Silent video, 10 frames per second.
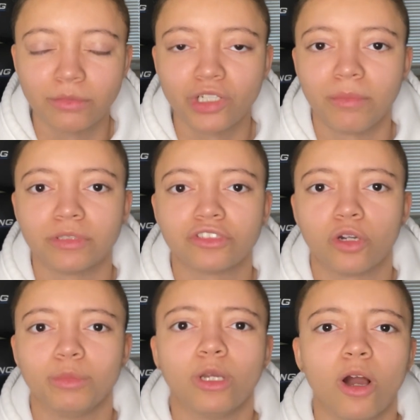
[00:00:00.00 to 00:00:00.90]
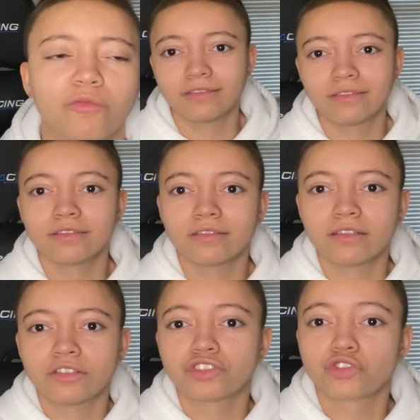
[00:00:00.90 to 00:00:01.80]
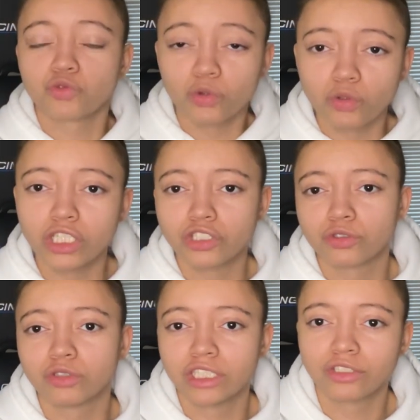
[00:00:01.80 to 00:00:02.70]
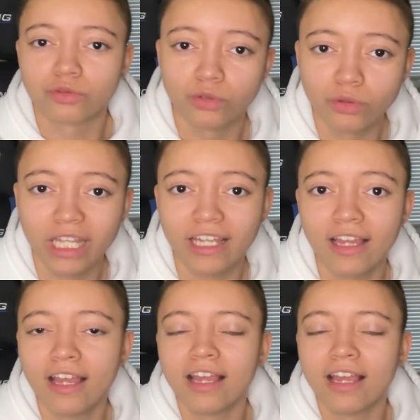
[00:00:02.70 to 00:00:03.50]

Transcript: dropping Toby off. Truly, truly, truly,